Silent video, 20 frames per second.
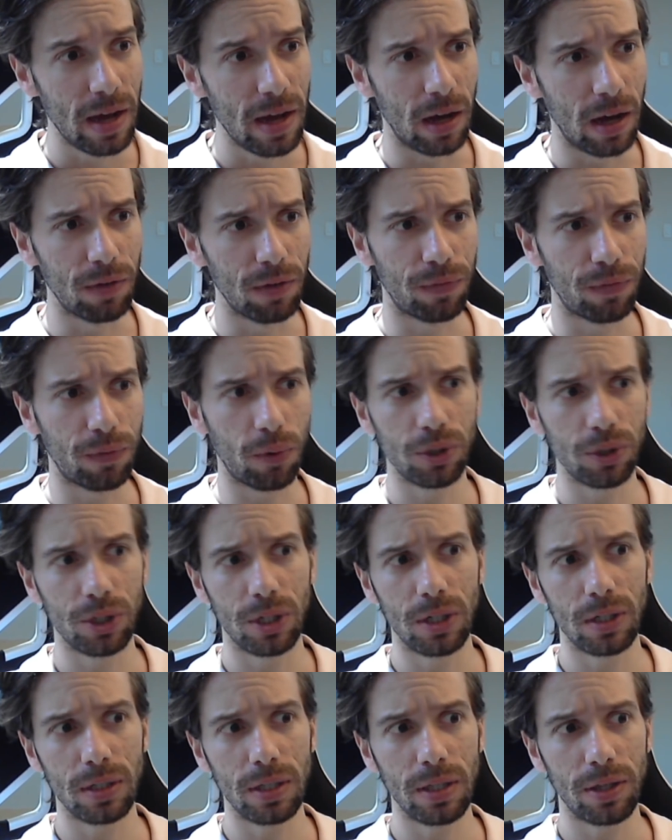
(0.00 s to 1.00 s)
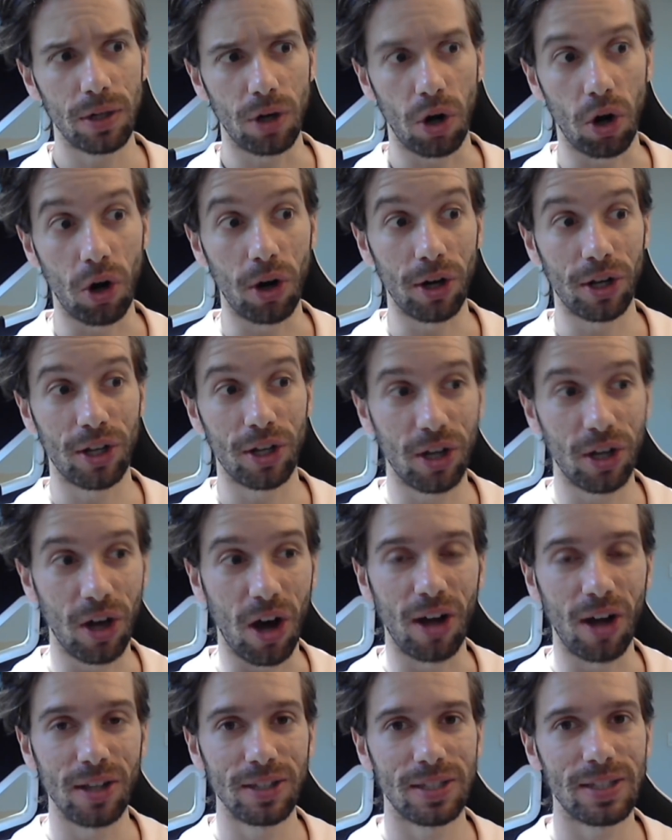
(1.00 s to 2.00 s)
Unfortunately, there are
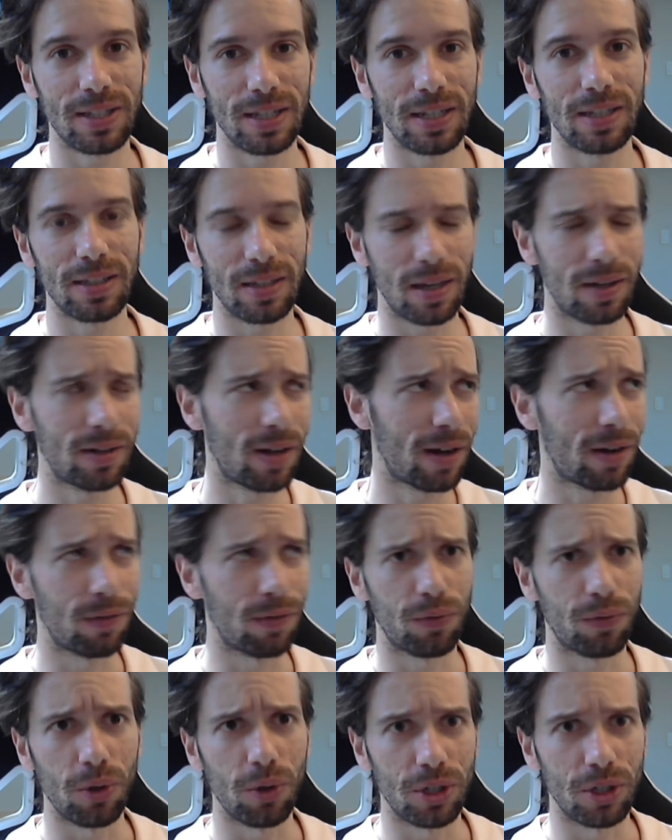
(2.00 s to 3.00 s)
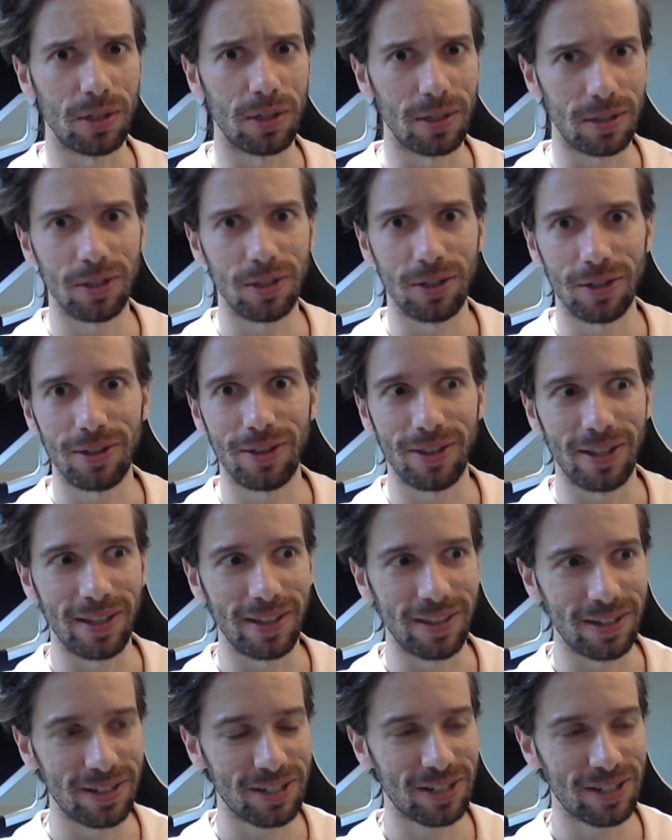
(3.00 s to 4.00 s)
constant, and not unfortunately, it's a good thing,
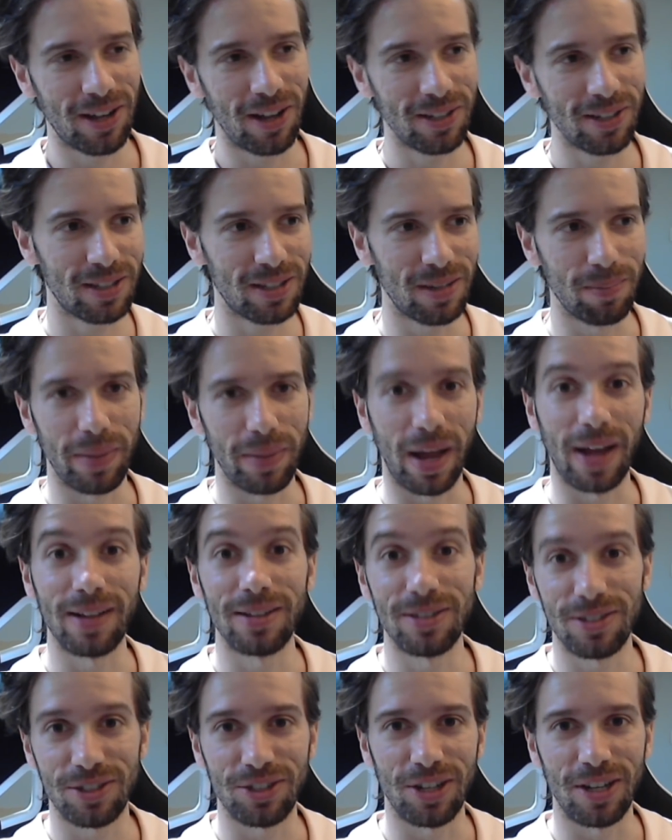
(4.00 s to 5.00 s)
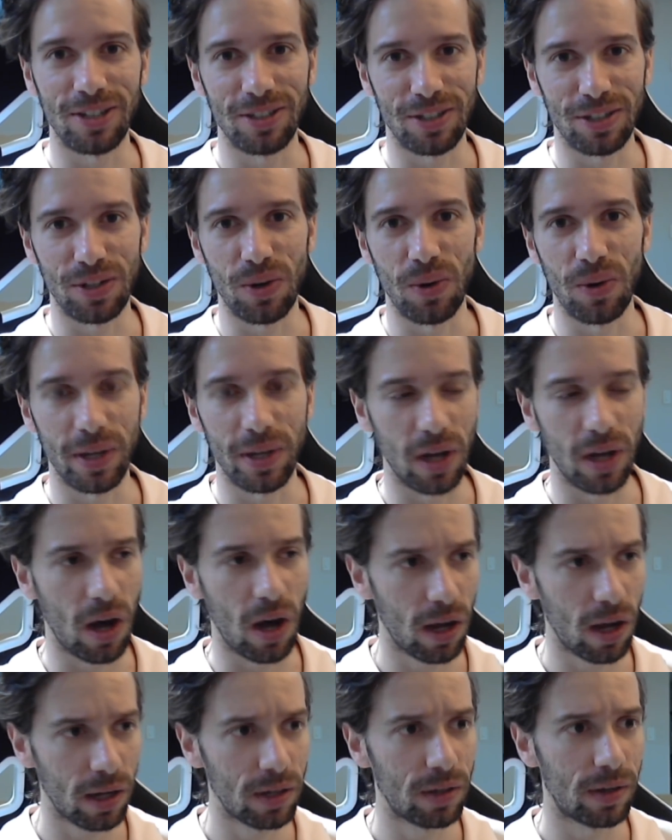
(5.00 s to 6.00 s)
there's constant balance changes going
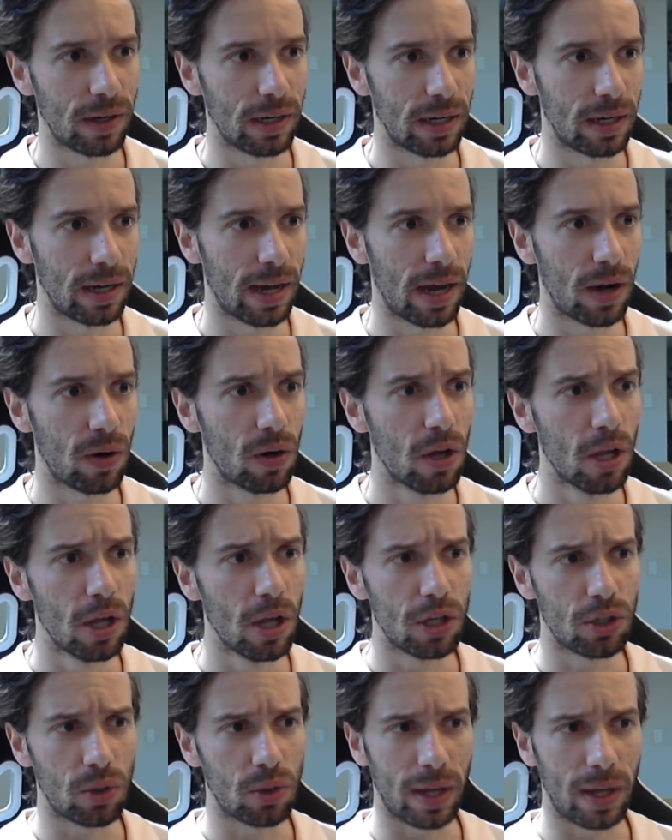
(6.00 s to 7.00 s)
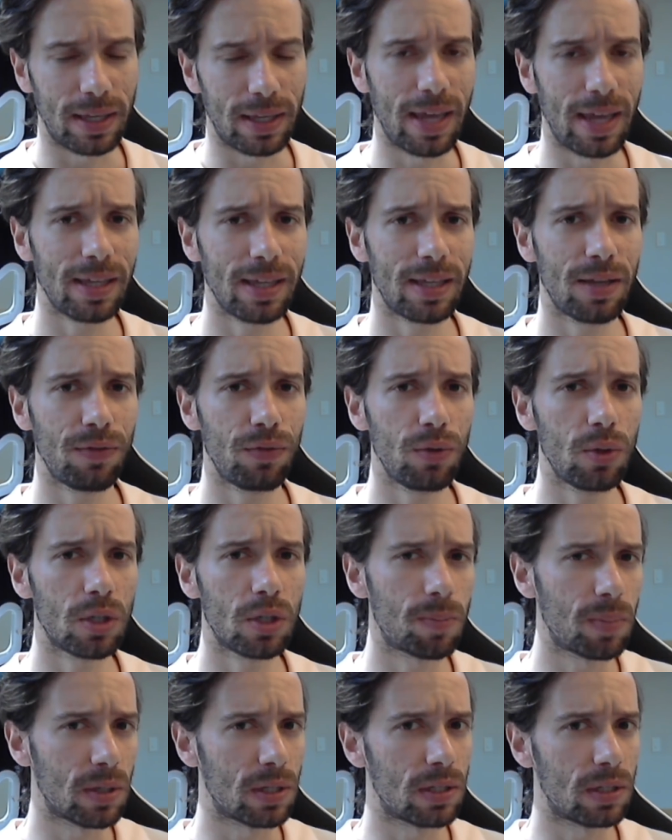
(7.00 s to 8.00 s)
on right now. So I can't give you a
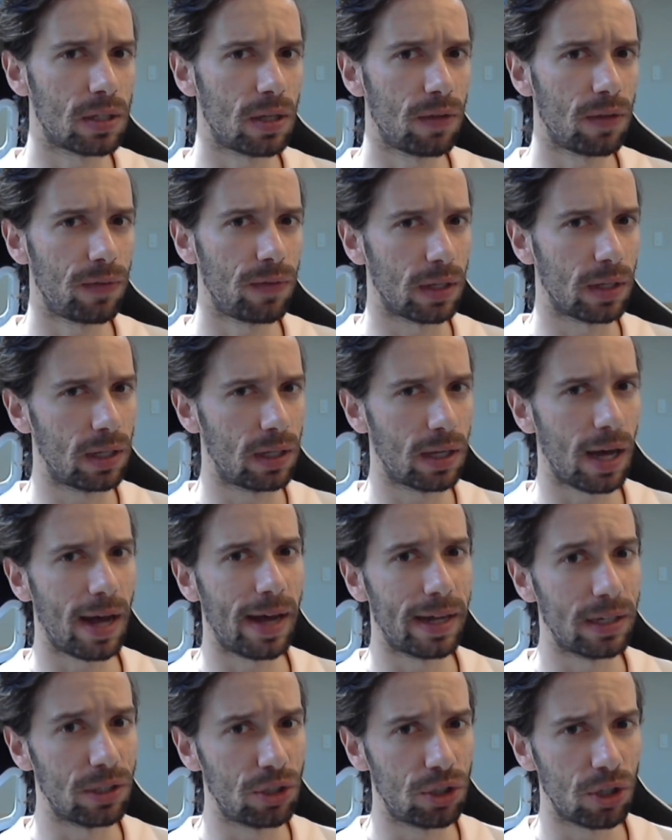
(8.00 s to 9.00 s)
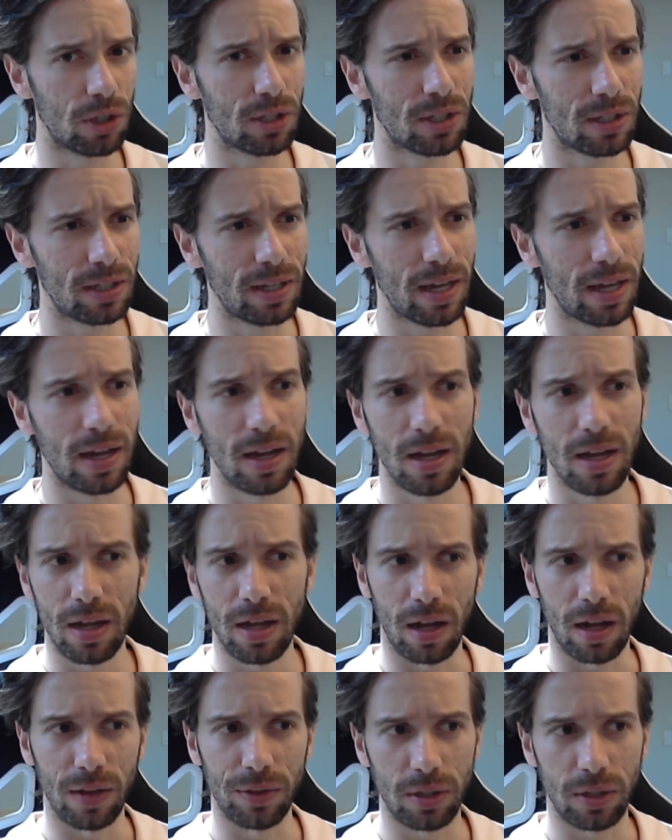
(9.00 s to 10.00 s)
specific guide just yet
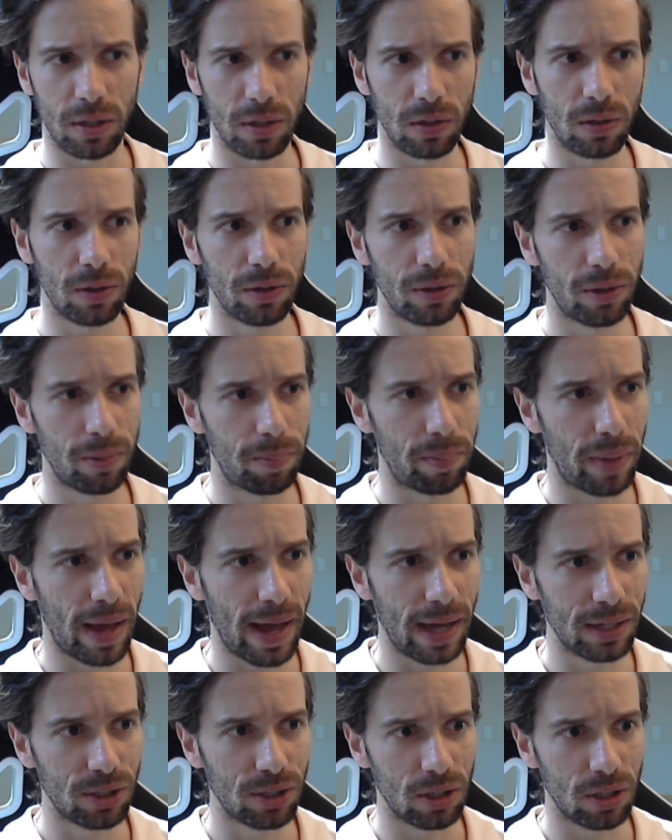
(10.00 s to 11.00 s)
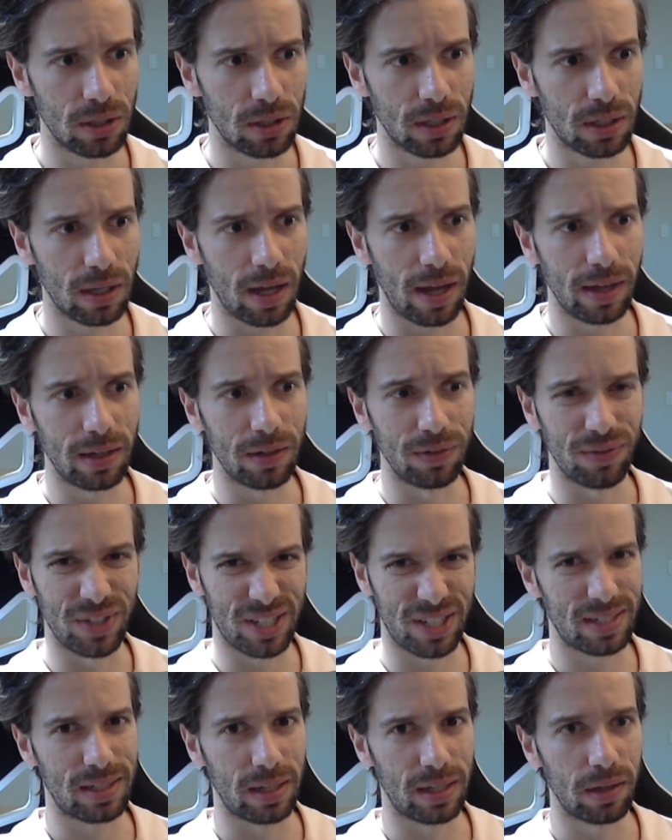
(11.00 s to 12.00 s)
until the patches kind of
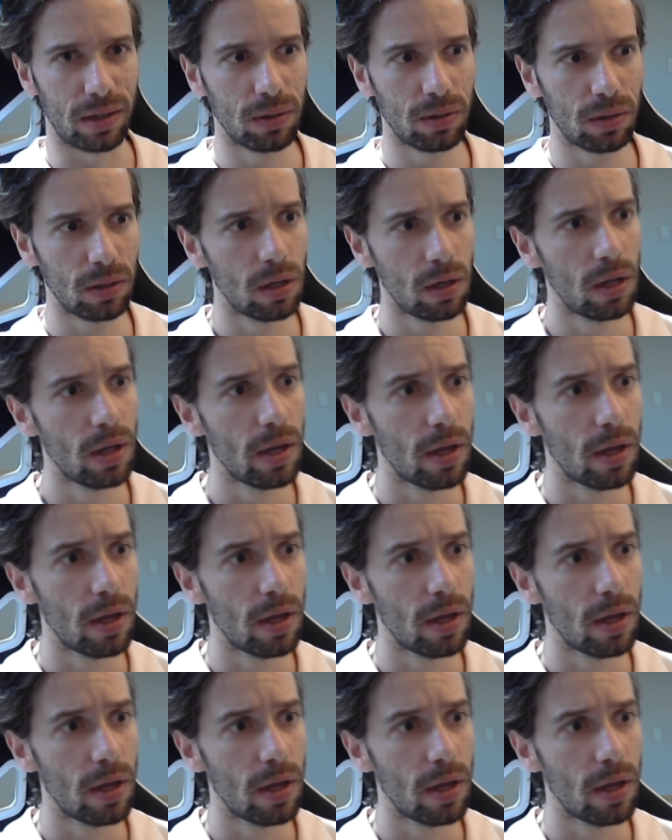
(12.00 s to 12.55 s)
settle.